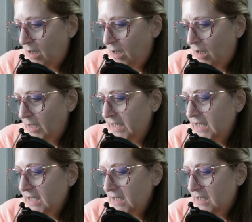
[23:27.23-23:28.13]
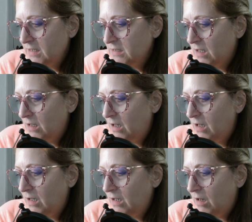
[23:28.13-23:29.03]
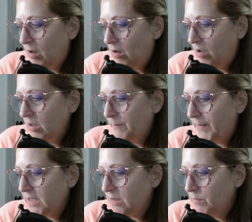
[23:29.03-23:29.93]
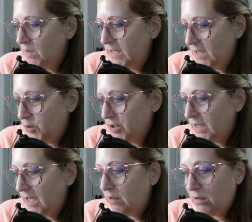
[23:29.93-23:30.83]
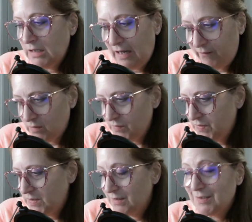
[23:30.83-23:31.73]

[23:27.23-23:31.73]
Uh, he is all but communication on all levels.